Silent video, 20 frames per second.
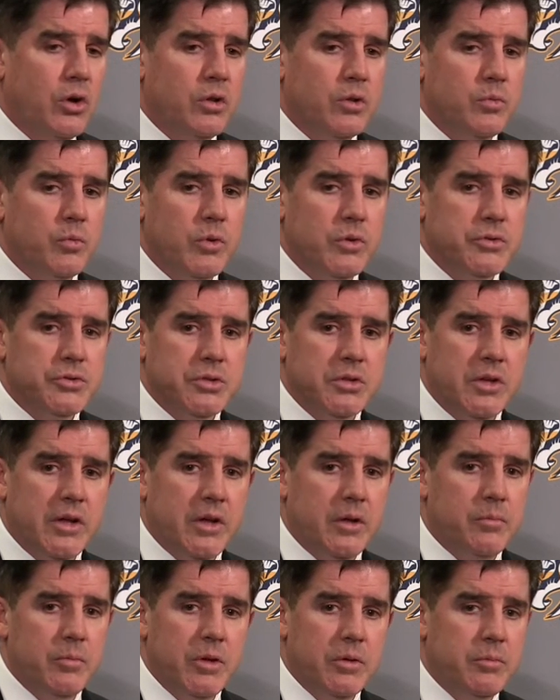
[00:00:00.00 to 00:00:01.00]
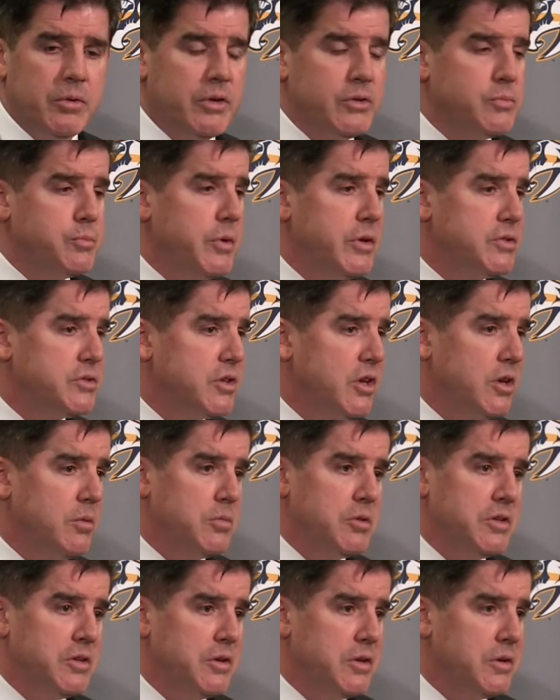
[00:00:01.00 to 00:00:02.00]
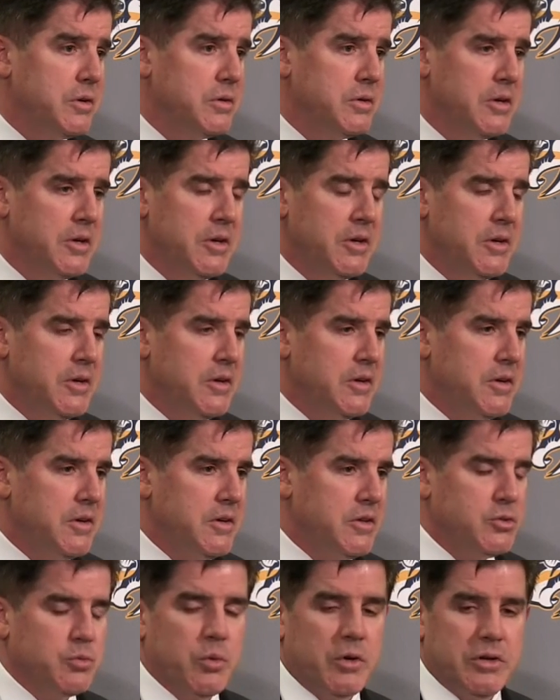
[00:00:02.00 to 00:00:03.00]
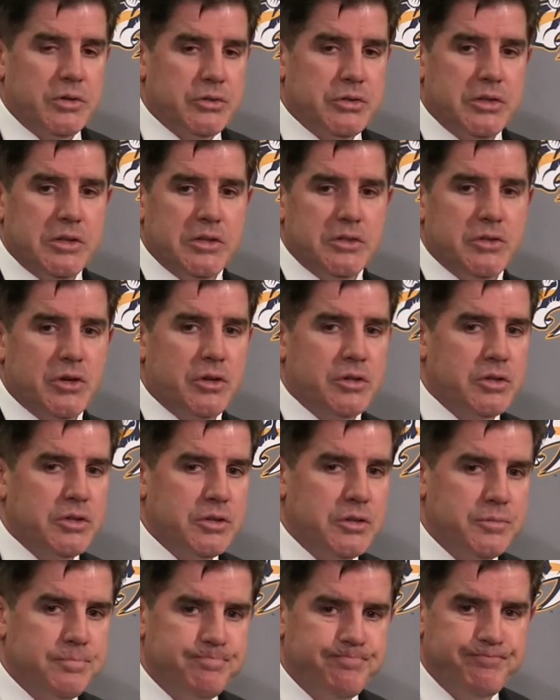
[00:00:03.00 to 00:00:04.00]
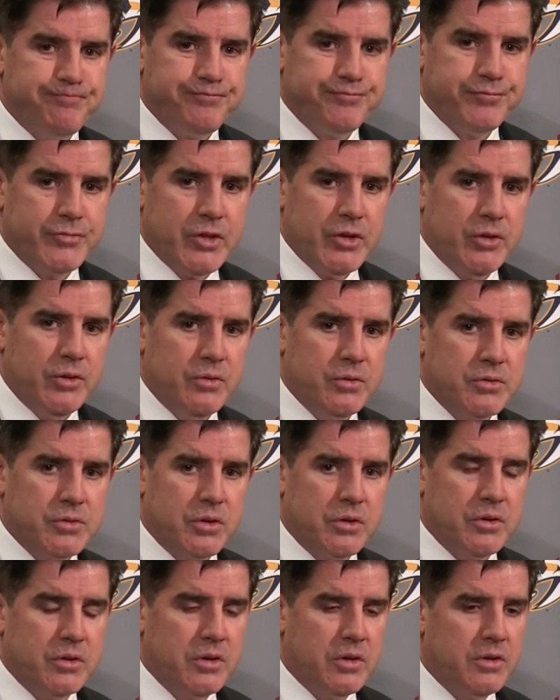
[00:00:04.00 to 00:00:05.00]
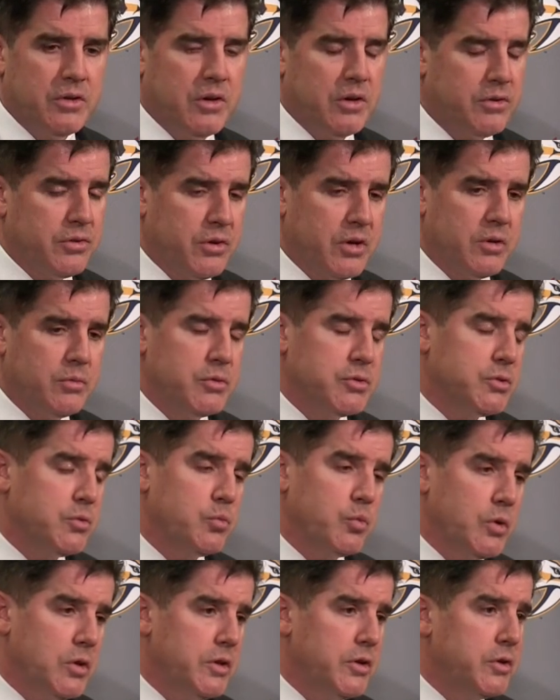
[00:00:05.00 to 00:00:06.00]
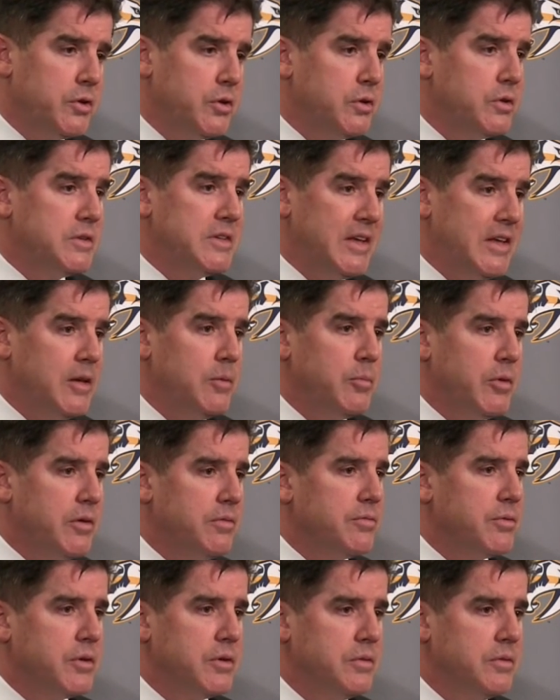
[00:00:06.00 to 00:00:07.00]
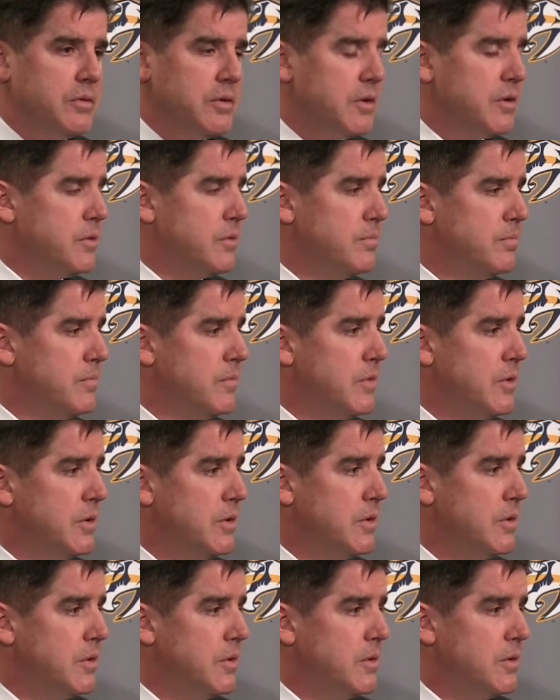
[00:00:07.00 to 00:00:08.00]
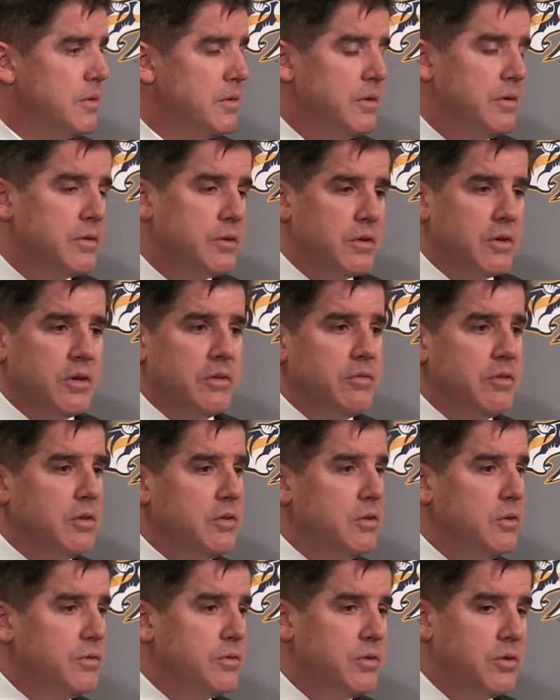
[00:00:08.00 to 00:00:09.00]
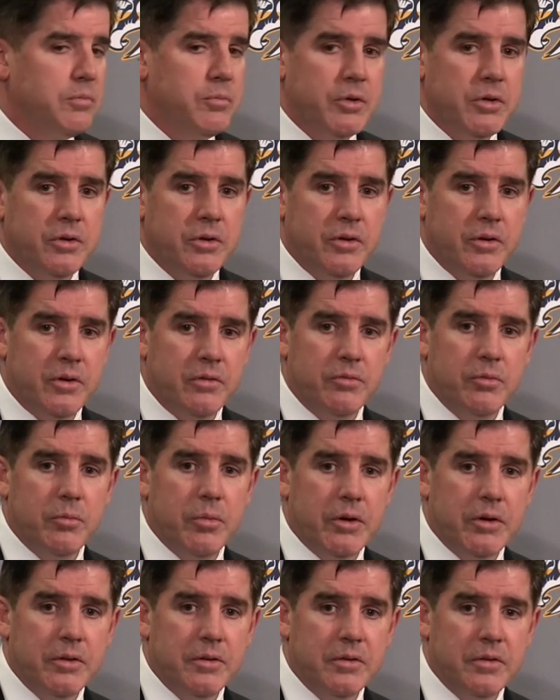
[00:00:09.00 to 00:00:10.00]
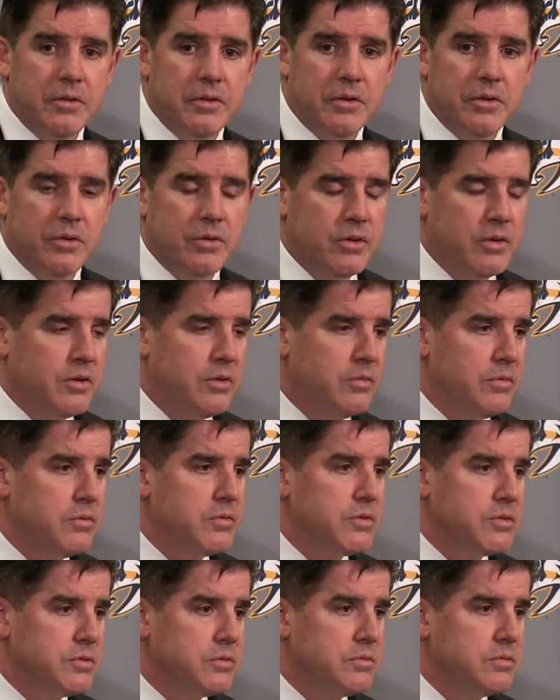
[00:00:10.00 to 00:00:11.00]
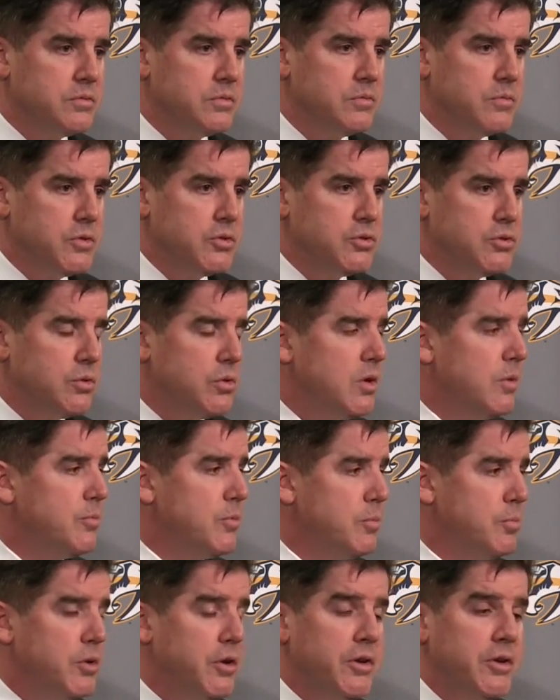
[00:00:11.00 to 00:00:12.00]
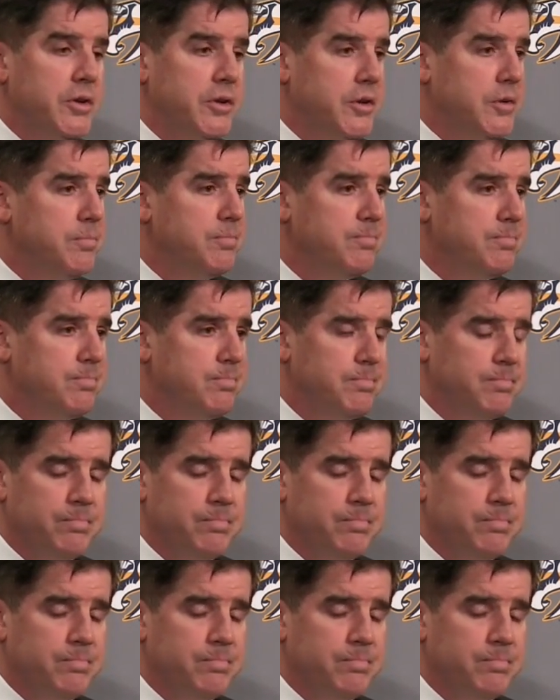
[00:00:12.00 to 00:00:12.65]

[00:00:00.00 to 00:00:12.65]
Colin Wilson had maybe his best game of the year. That's why I said it's hard to. You know, it's hard. I, I thought it was a really good team effort. I could, I could give you a little tidbit on everybody. You know, it was we showed up to play tonight.